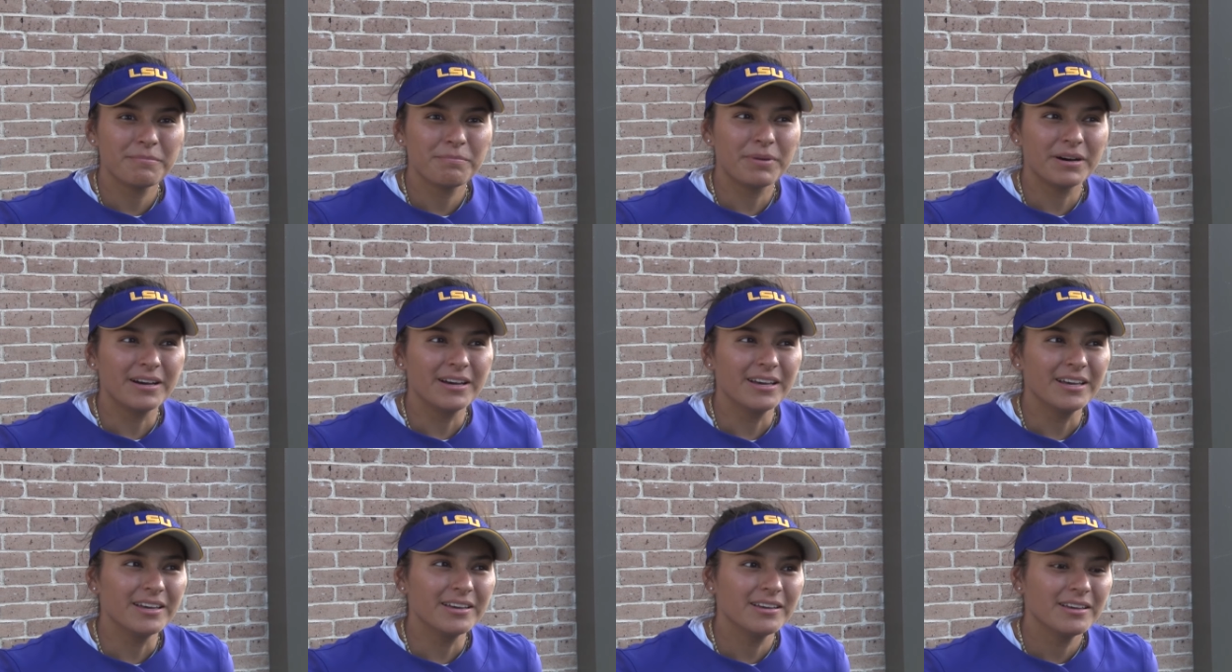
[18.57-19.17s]

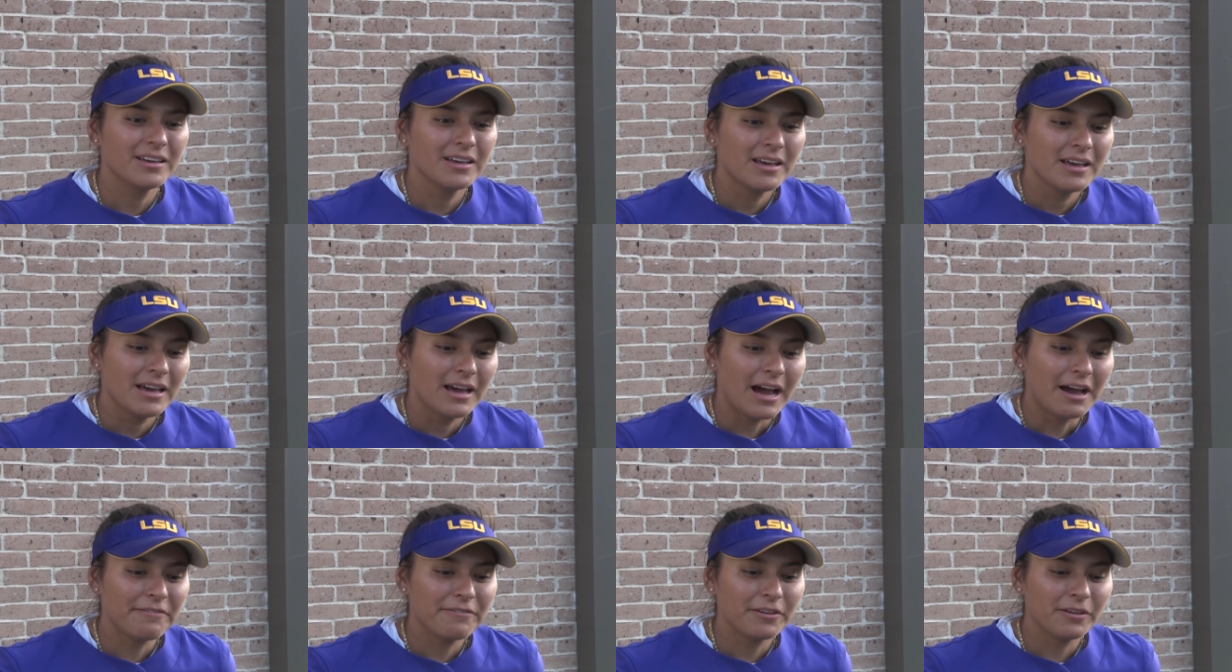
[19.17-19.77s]
But
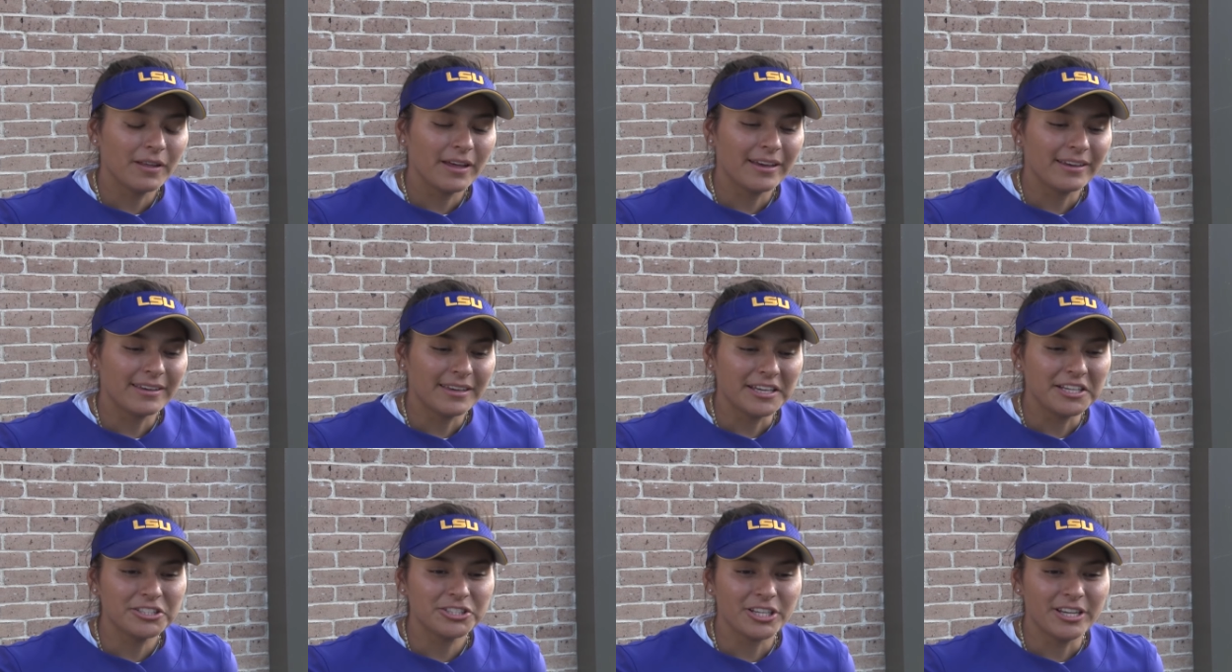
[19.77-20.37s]
I feel like
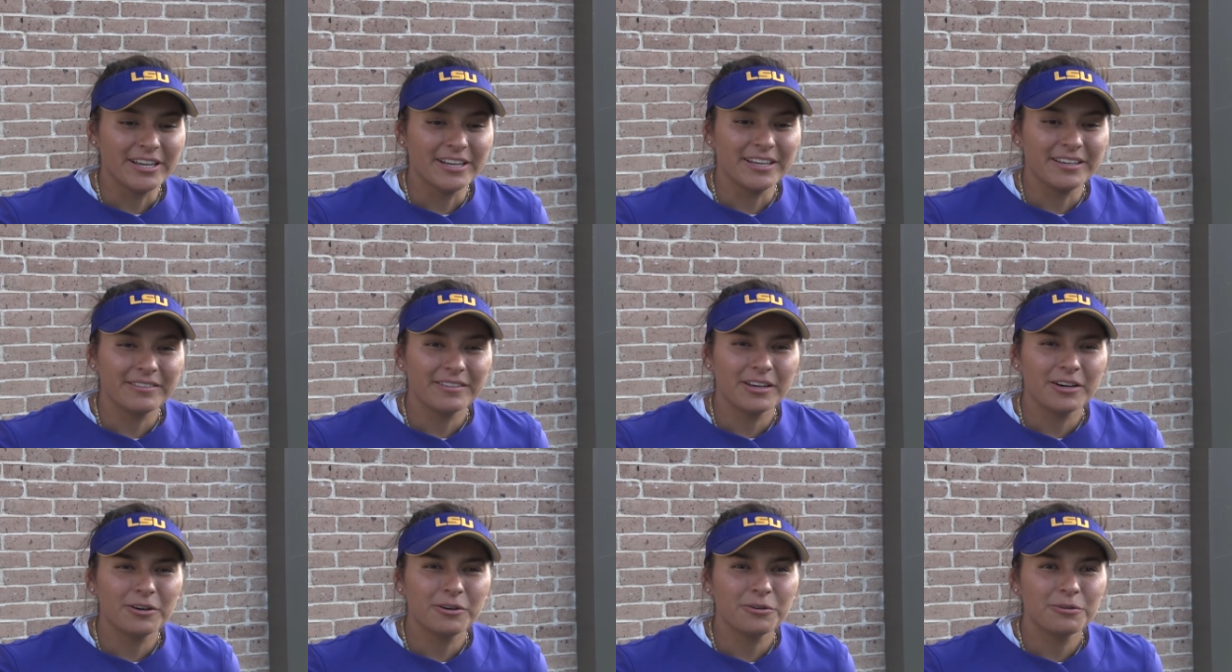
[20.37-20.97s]
each inning,
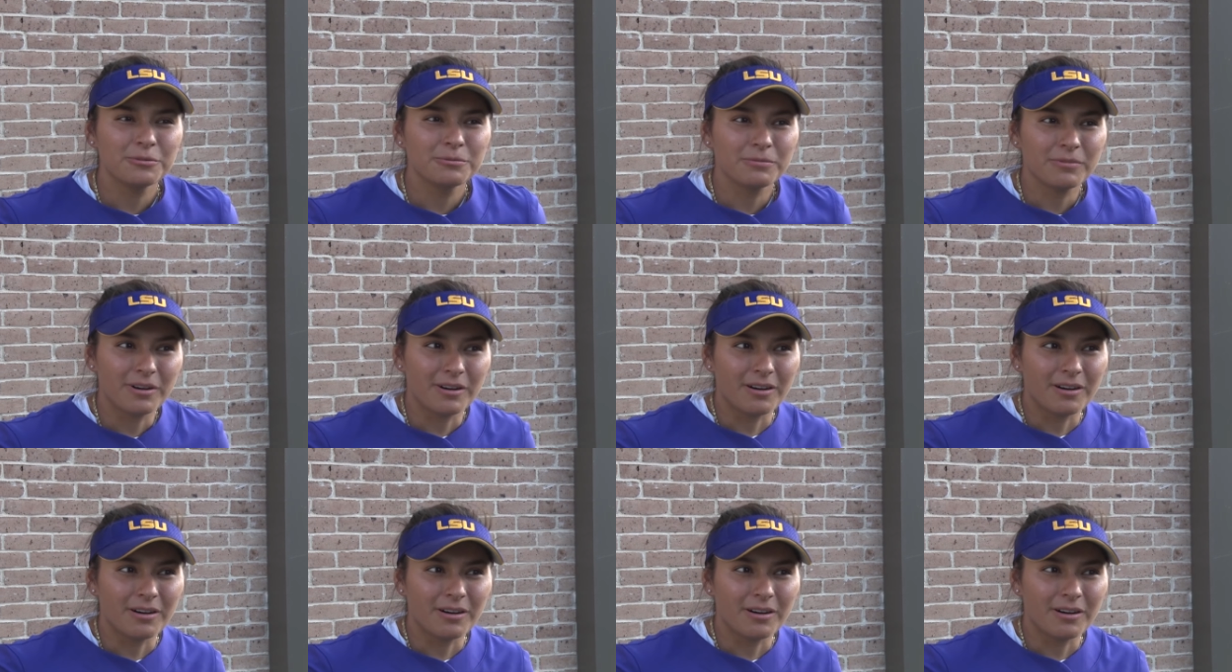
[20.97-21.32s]
though,